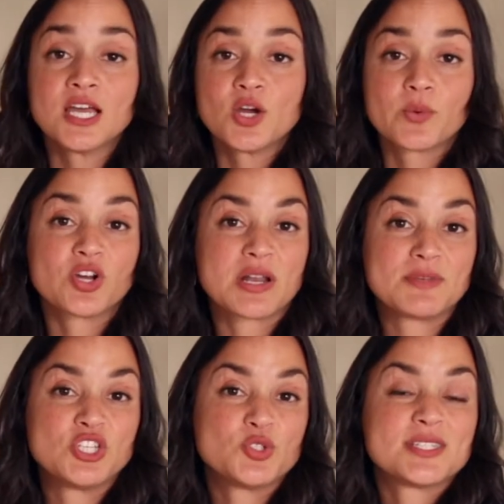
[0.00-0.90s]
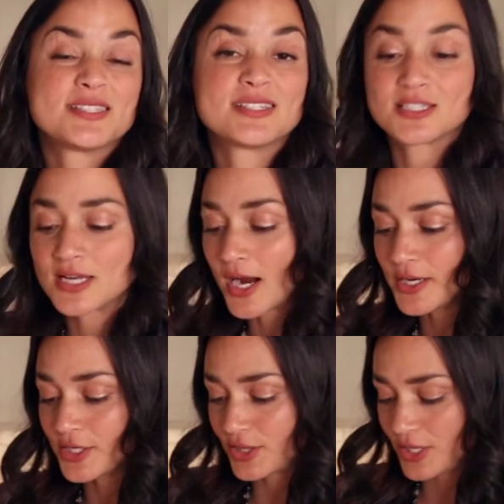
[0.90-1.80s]
We're gonna be using the entire
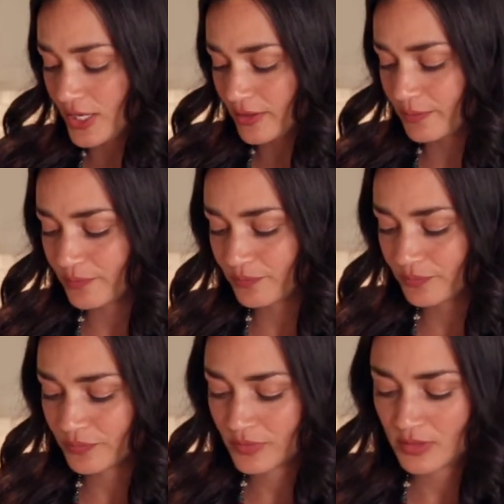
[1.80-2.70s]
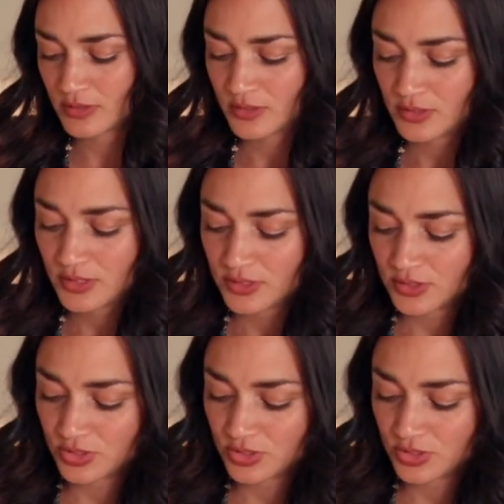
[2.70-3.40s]
thing. So